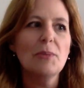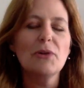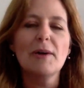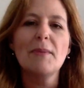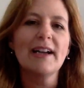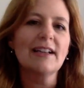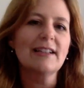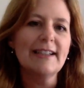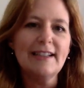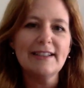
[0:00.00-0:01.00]
or I might
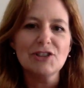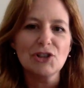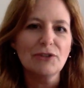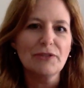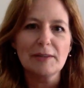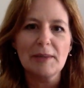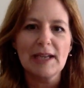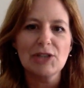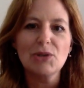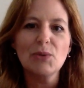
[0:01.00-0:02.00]
clean a shelf in the
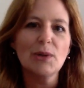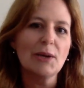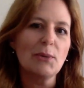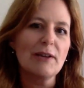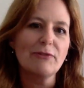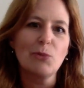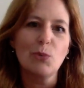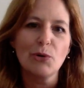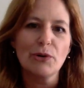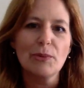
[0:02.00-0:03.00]
pantry while I wait for
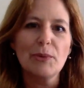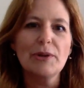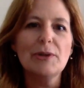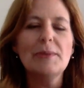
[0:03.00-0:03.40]
water to boil.